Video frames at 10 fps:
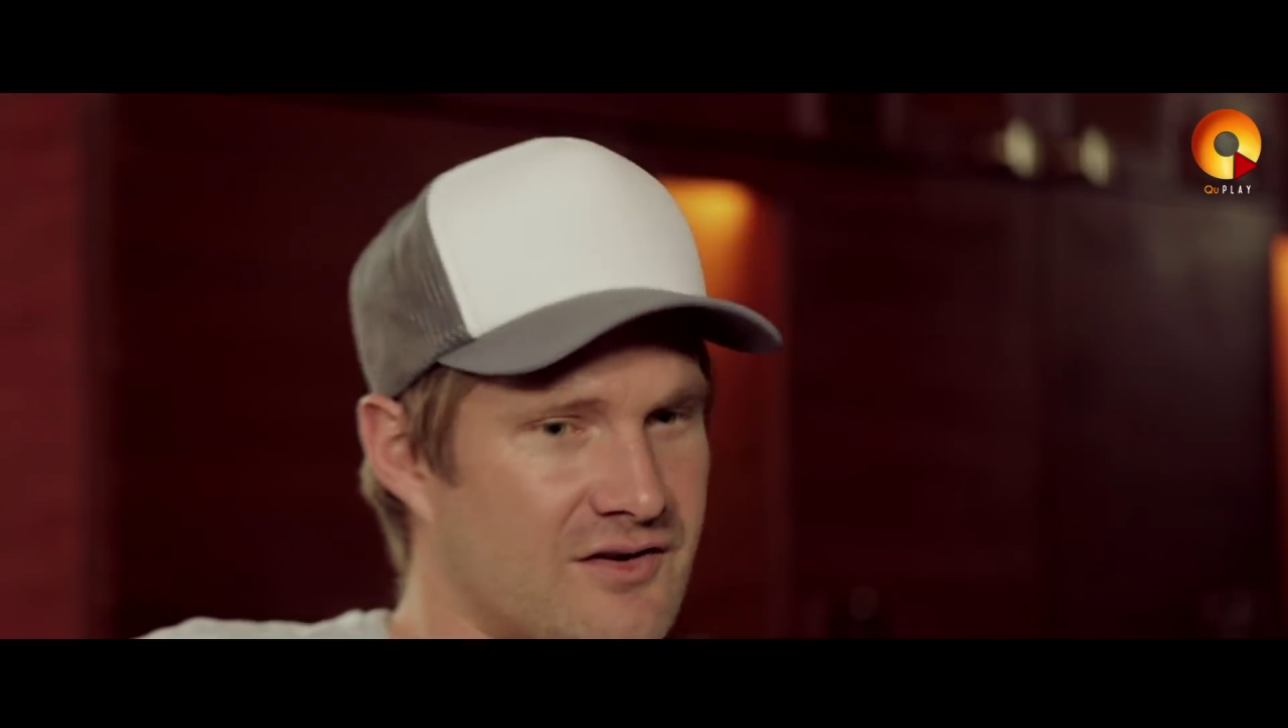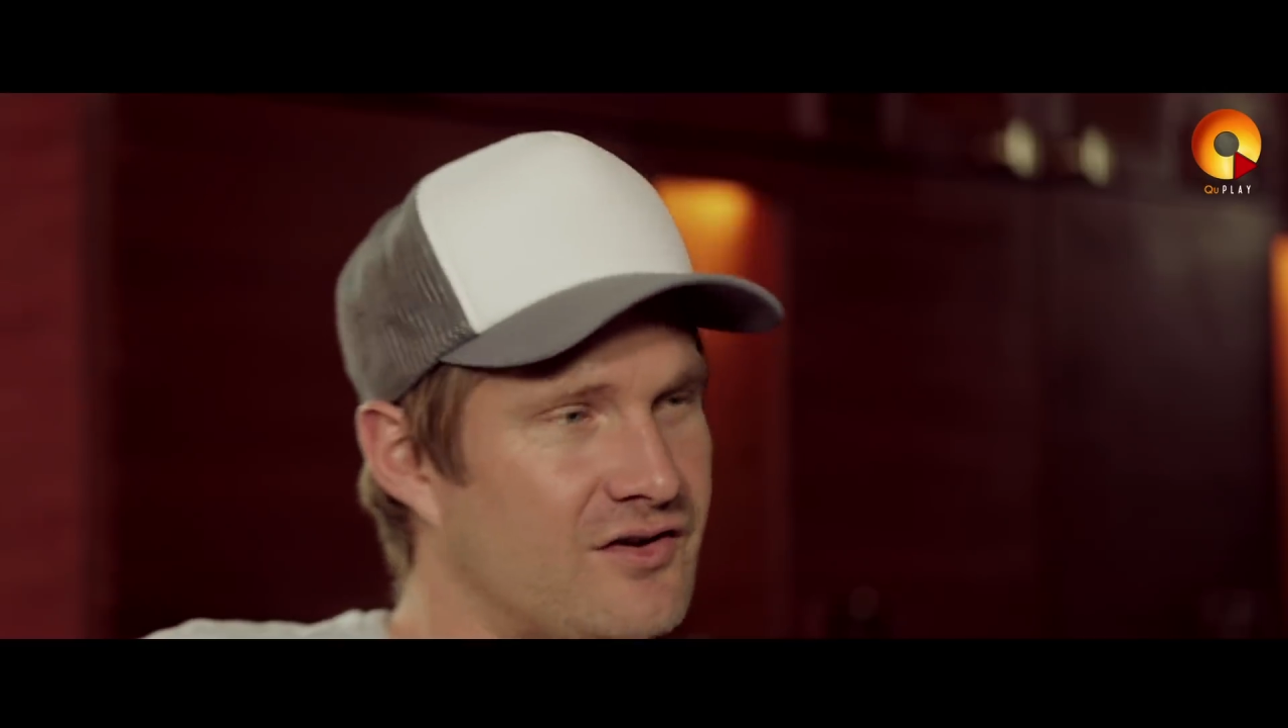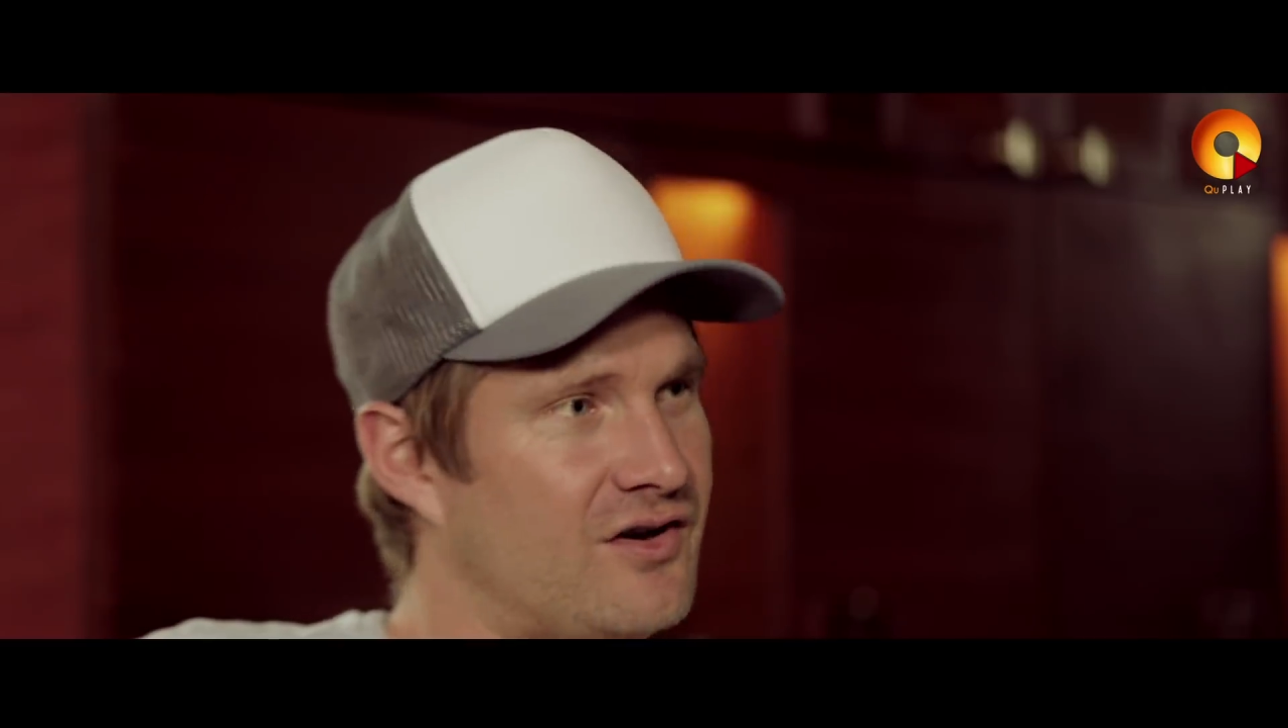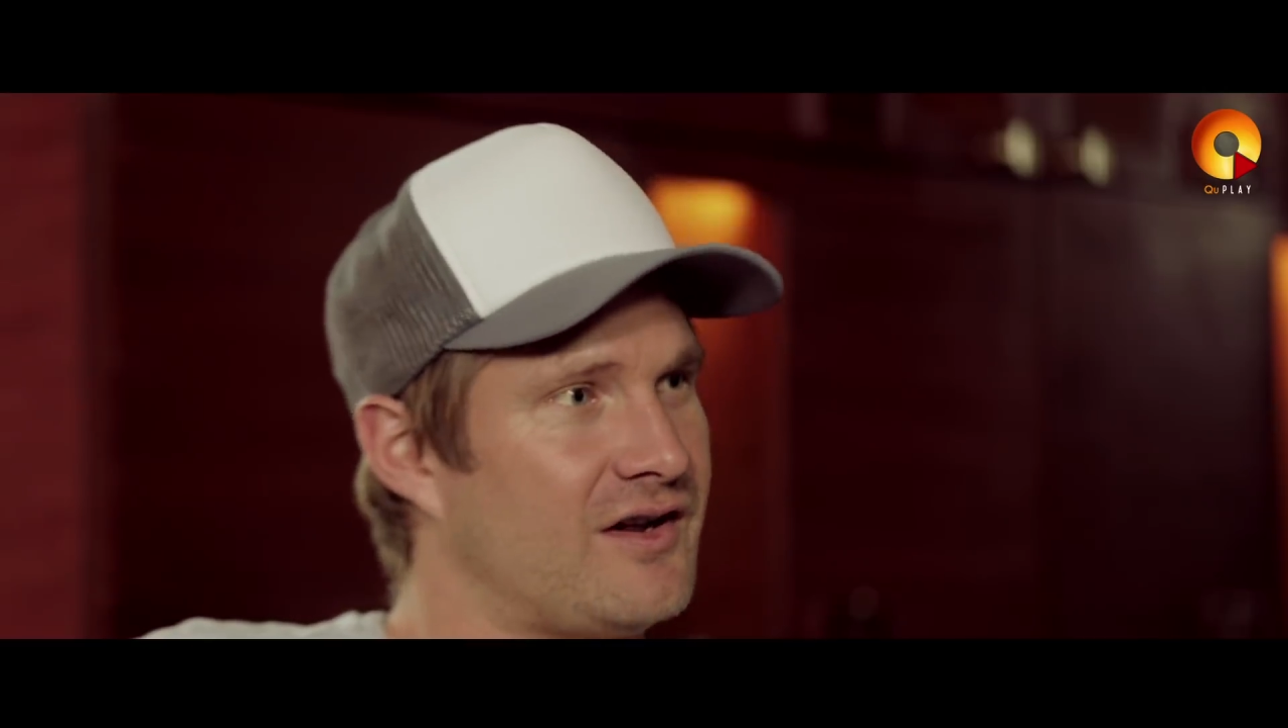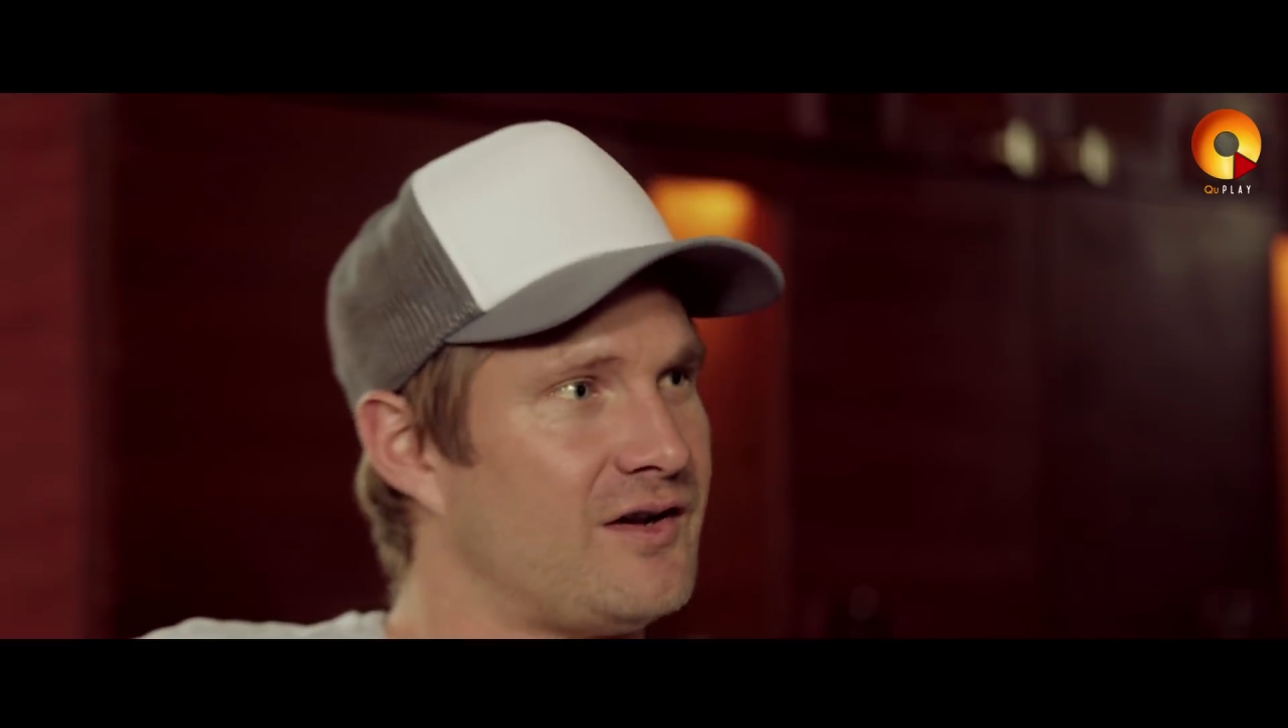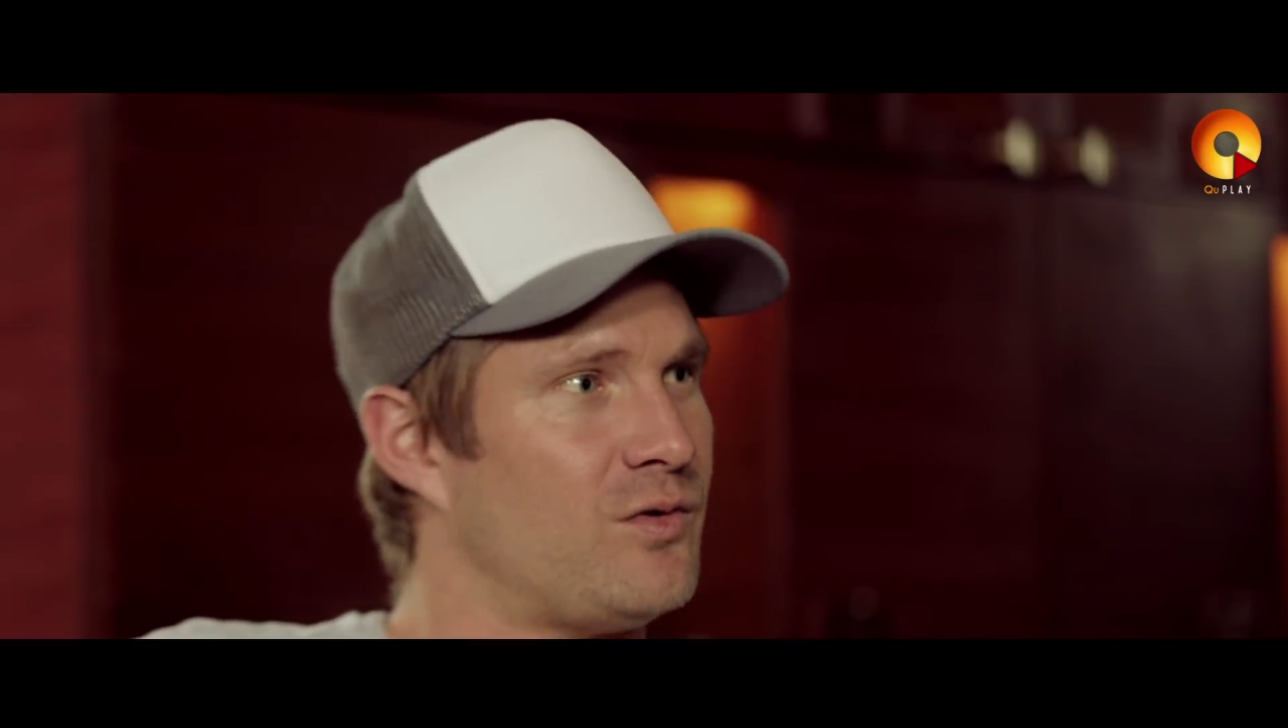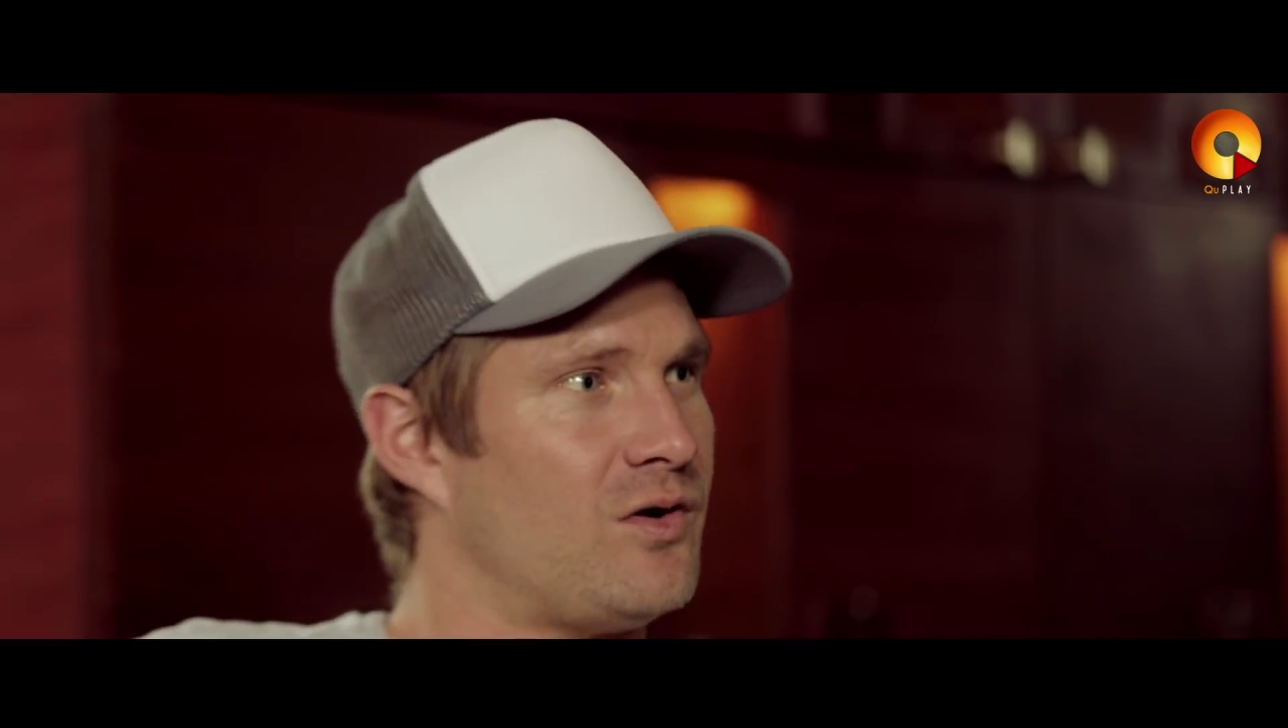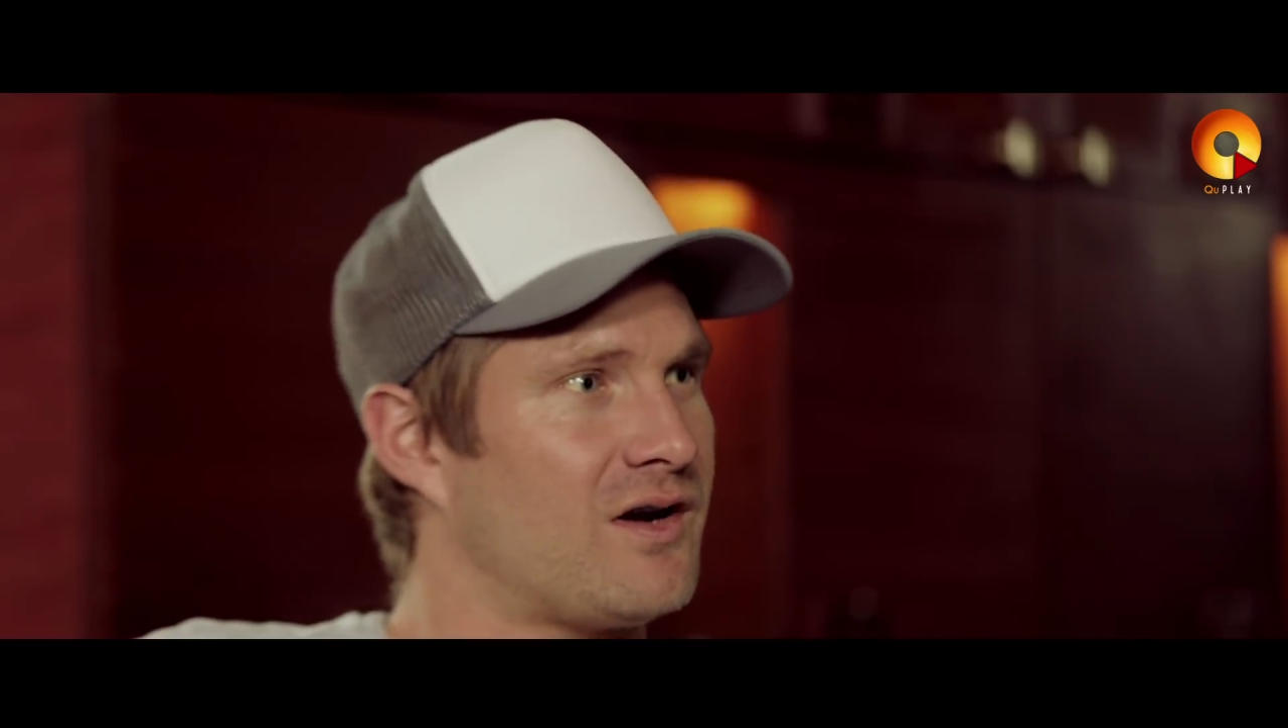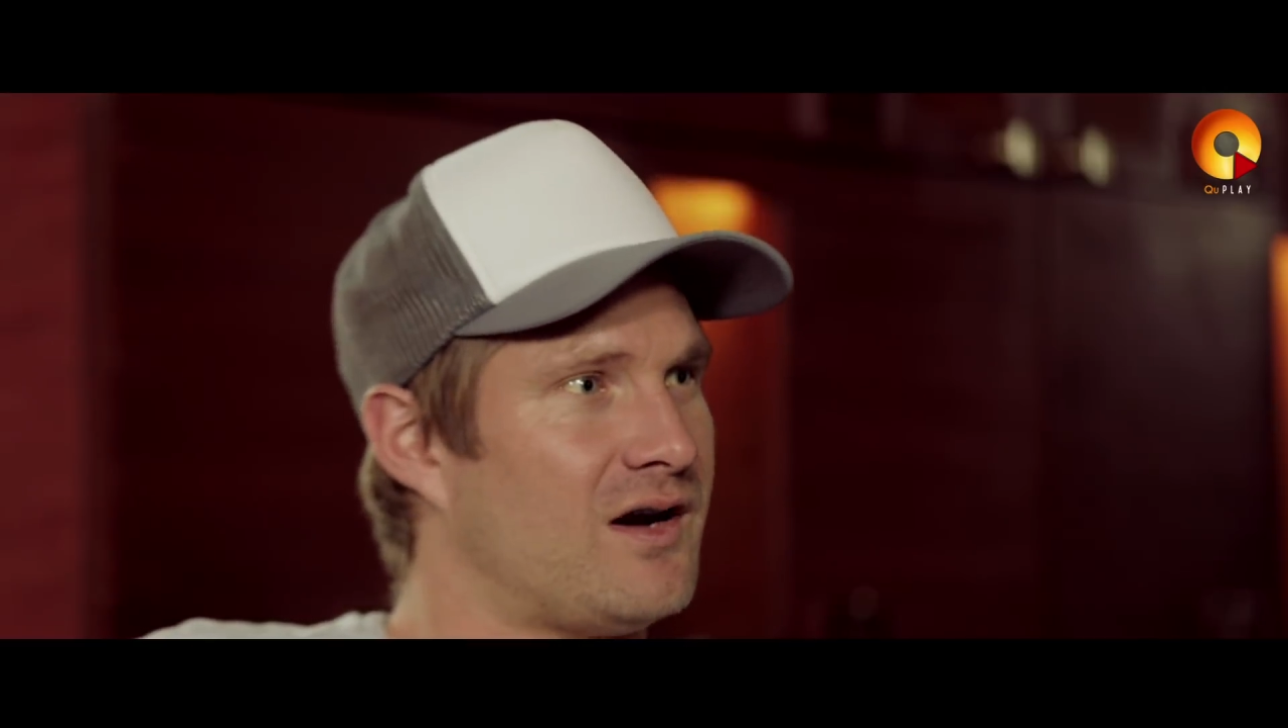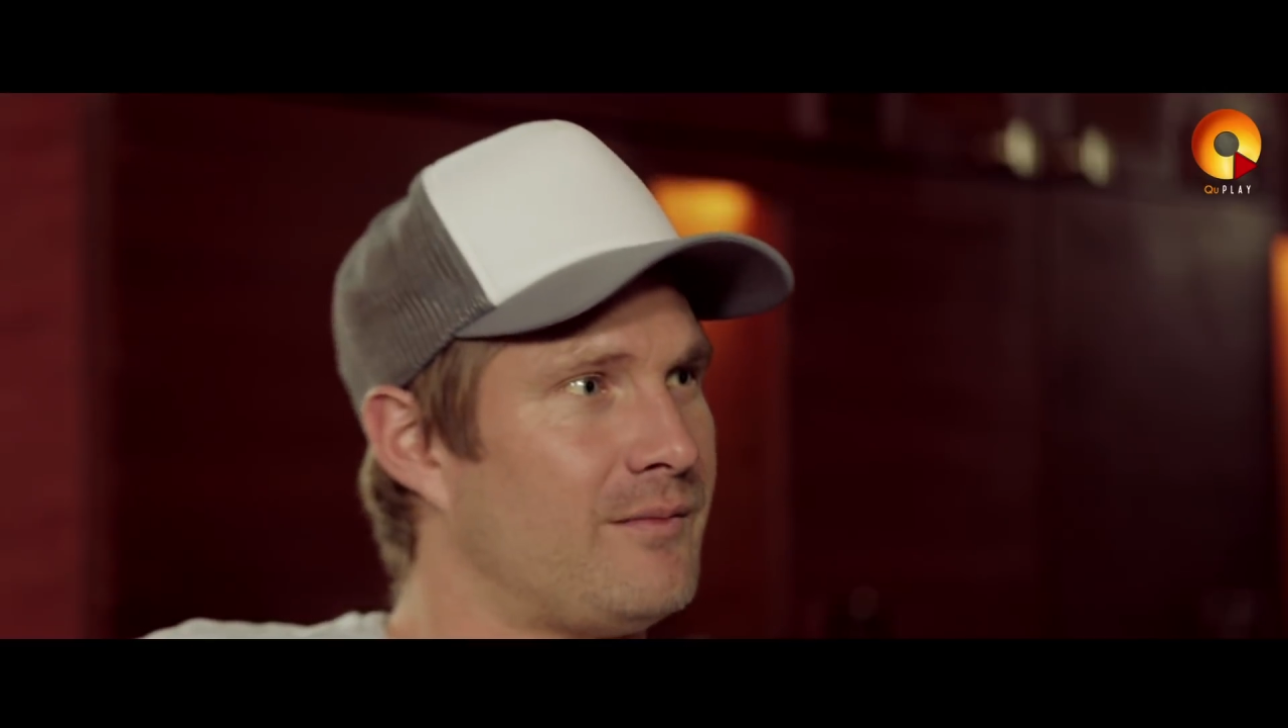under 19
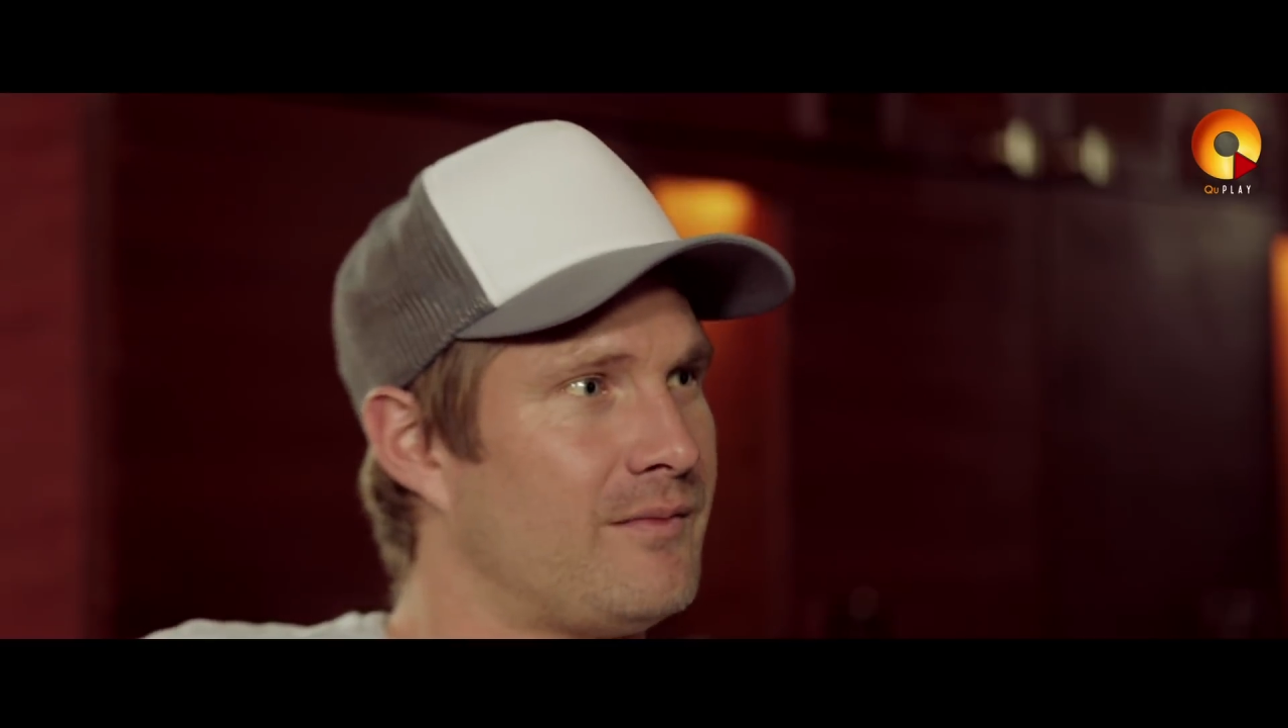World Cup.